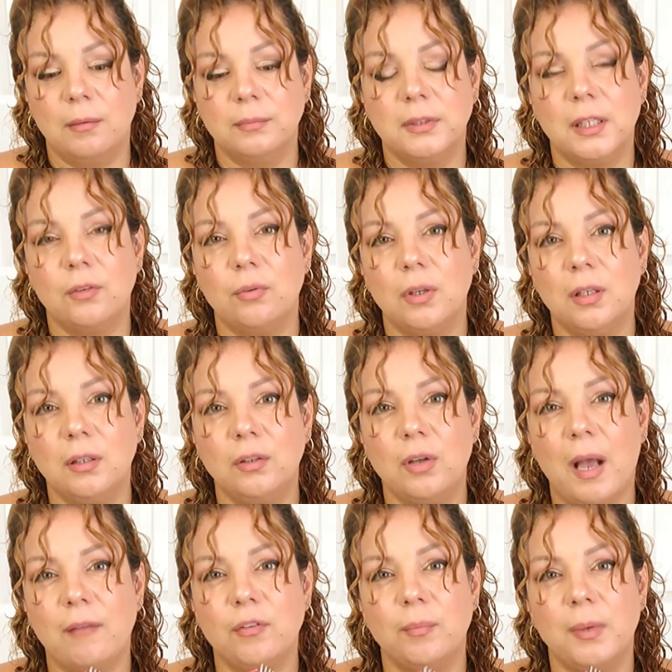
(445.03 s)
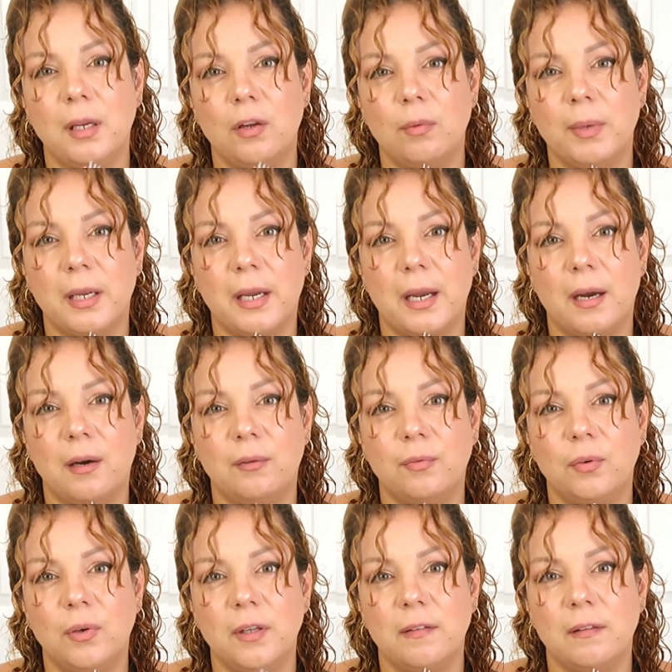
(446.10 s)
This one, you have to be a little bit
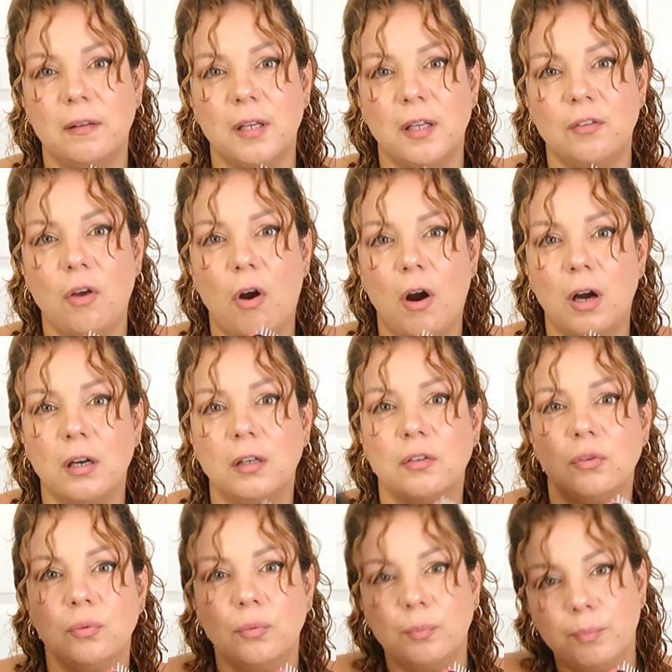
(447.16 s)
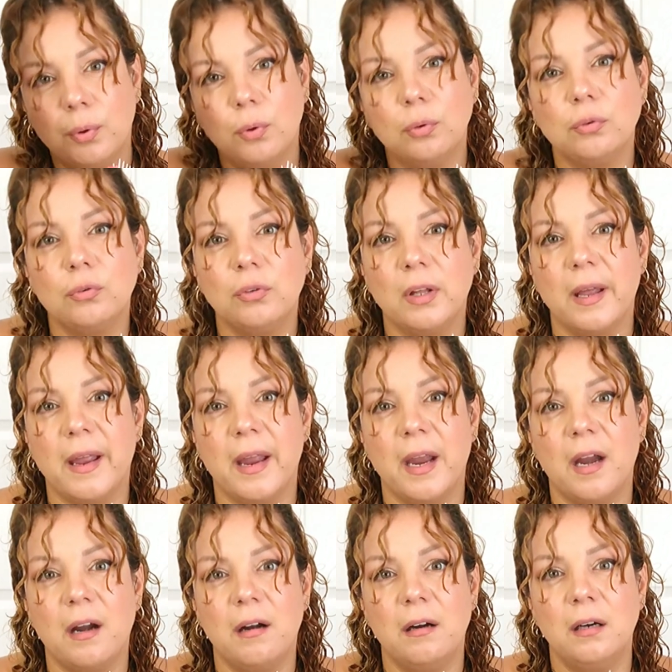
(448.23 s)
careful. It's harder to pull through the
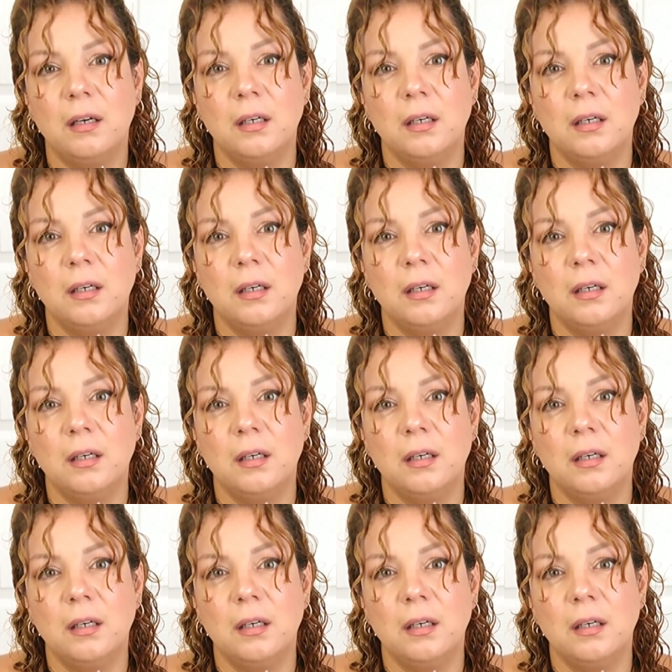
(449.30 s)
hair.